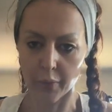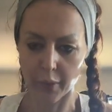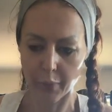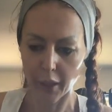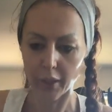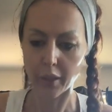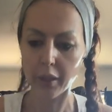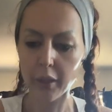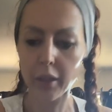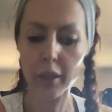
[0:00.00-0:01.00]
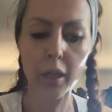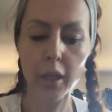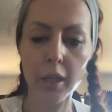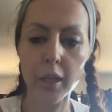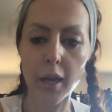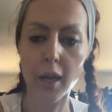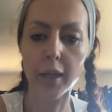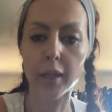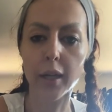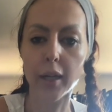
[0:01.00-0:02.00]
we're back here.
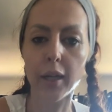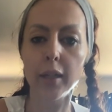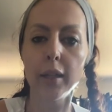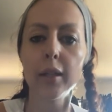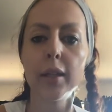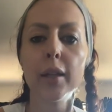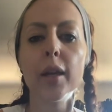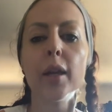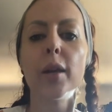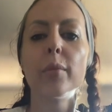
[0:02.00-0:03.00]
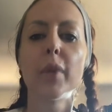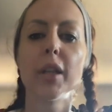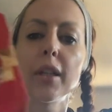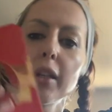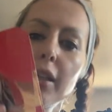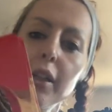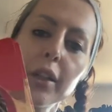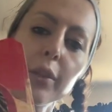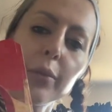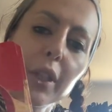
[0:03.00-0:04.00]
I got my deck
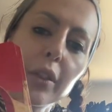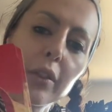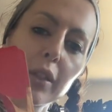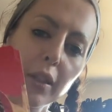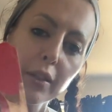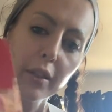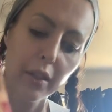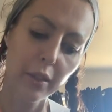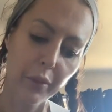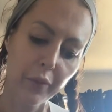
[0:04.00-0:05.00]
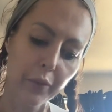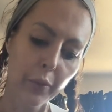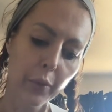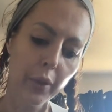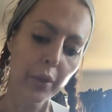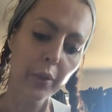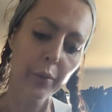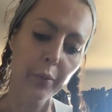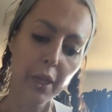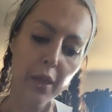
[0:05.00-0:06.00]
here. We cleansed it before
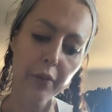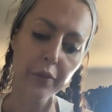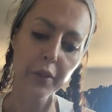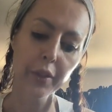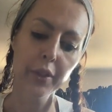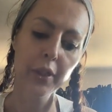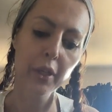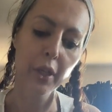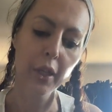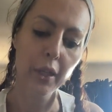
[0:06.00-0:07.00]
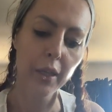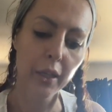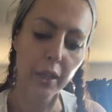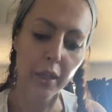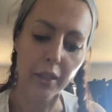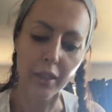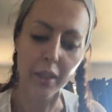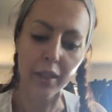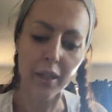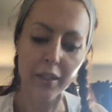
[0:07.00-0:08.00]
we left, and then
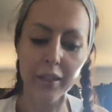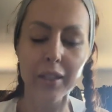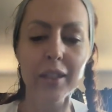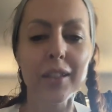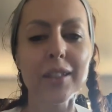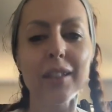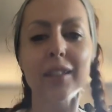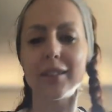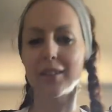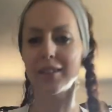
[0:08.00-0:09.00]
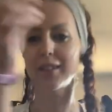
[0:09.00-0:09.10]
I kind of did a little